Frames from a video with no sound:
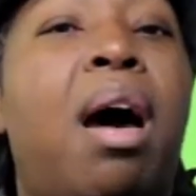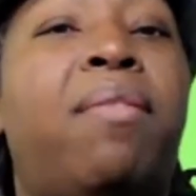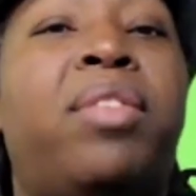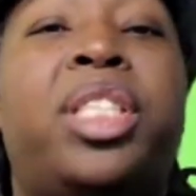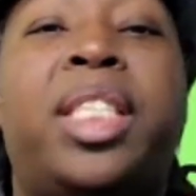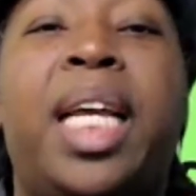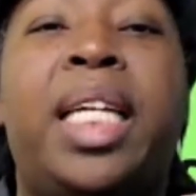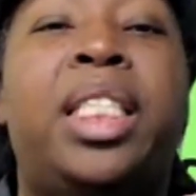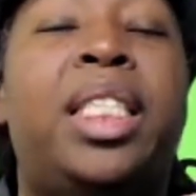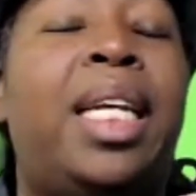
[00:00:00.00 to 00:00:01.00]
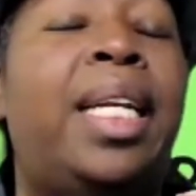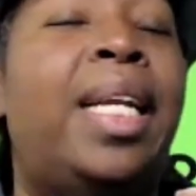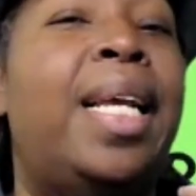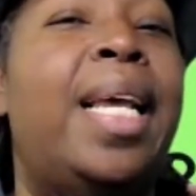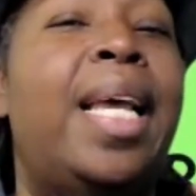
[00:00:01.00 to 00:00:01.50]

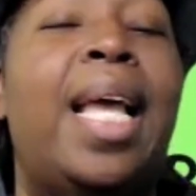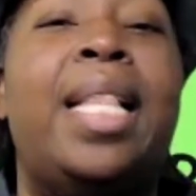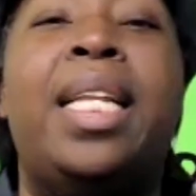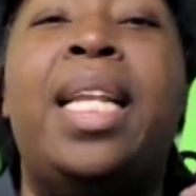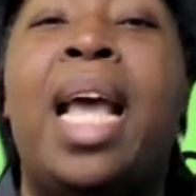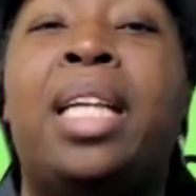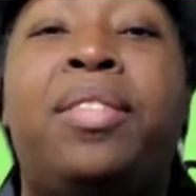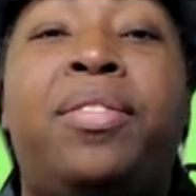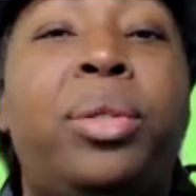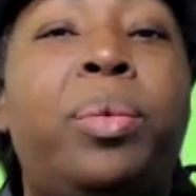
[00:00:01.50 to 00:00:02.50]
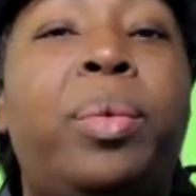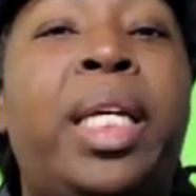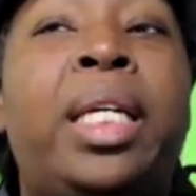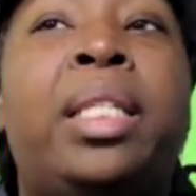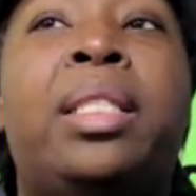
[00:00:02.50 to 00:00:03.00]
conversation in the next few
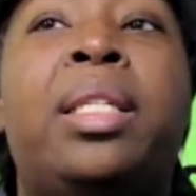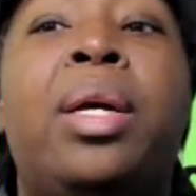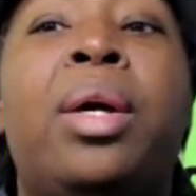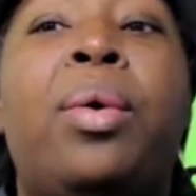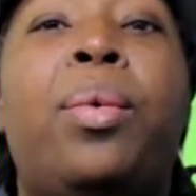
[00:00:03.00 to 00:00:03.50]
weeks